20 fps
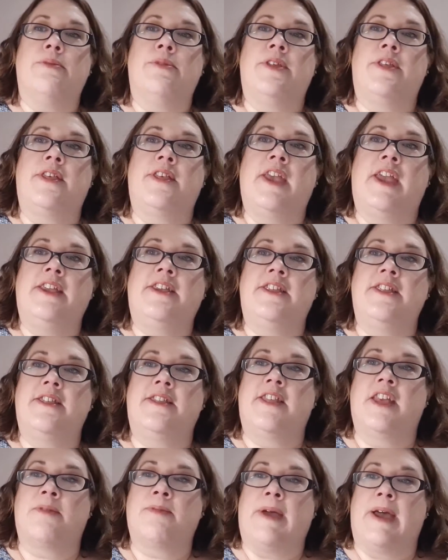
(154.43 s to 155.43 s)
This is heat and
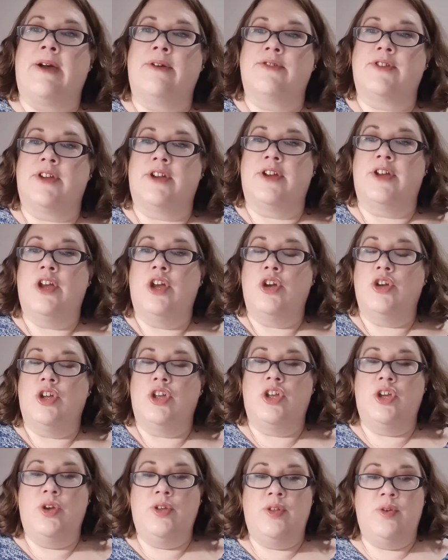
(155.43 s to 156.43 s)
stick powder.
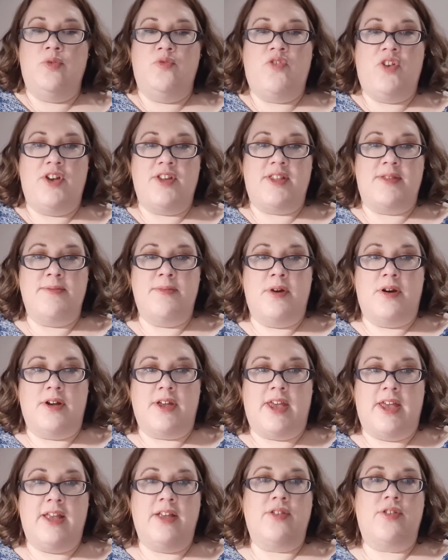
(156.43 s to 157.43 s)
You use it with
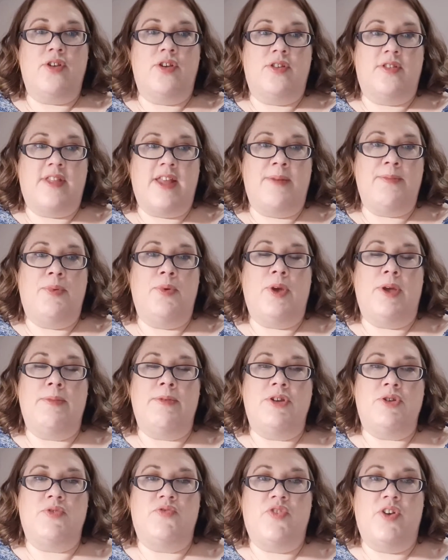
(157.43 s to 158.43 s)
Versamark ink, so you stamp your
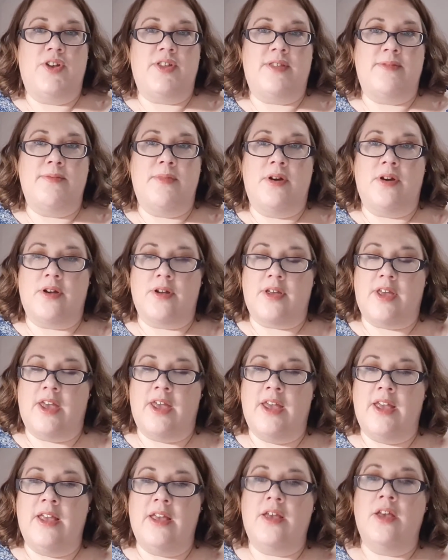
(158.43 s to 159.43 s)
image with Versamark
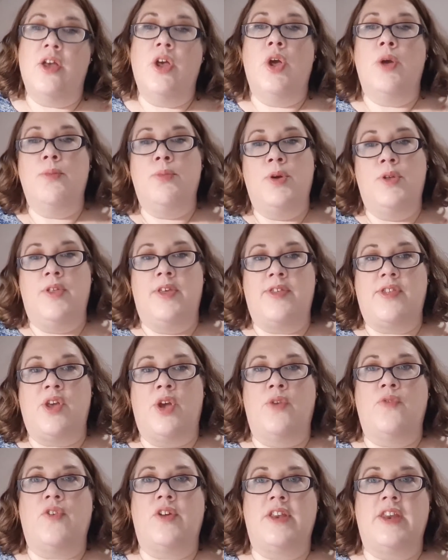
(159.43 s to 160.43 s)
ink, put this
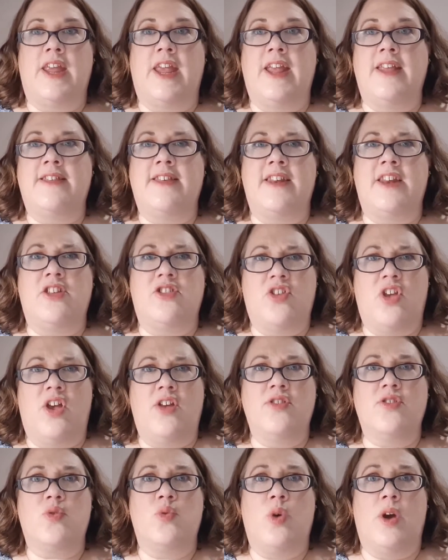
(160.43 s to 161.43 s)
over and heat it. It
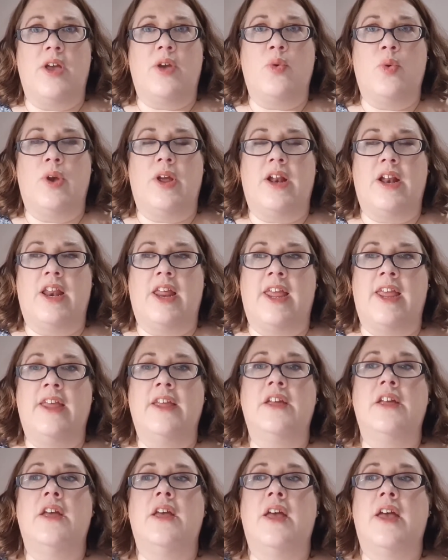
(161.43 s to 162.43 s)
turns quite quickly
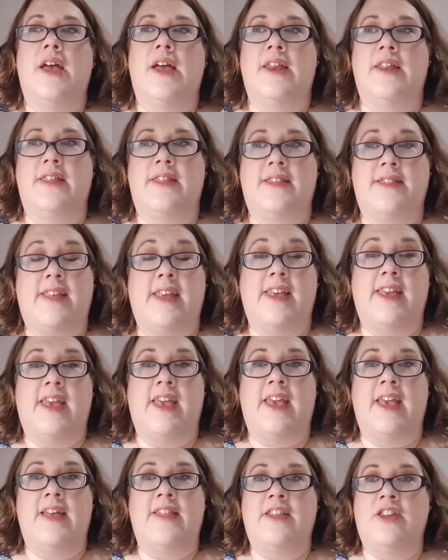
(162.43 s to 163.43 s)
and it's
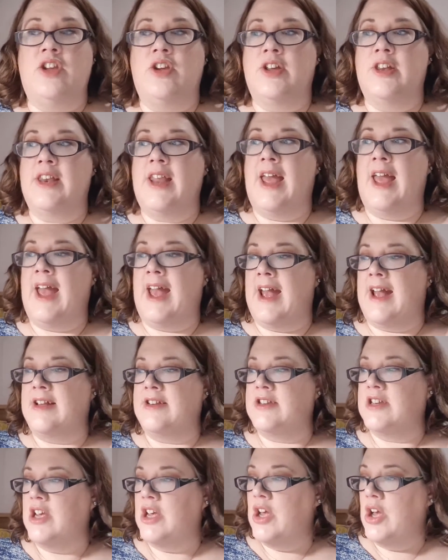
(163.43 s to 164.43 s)
sticky, and then you can
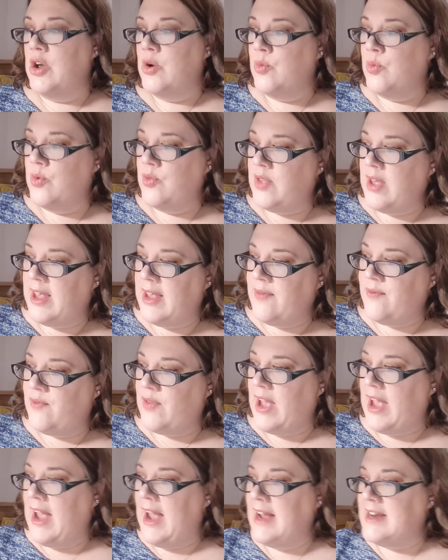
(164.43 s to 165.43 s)
add, what they've
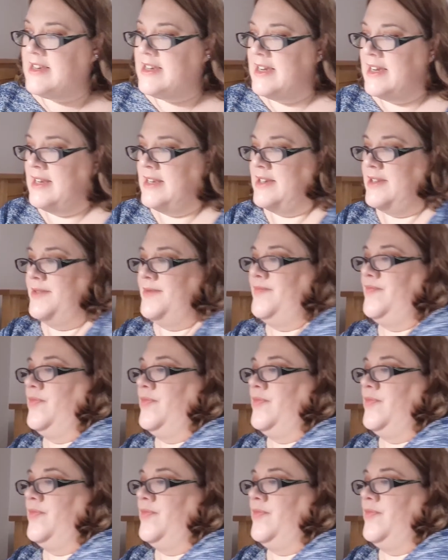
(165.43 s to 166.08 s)
added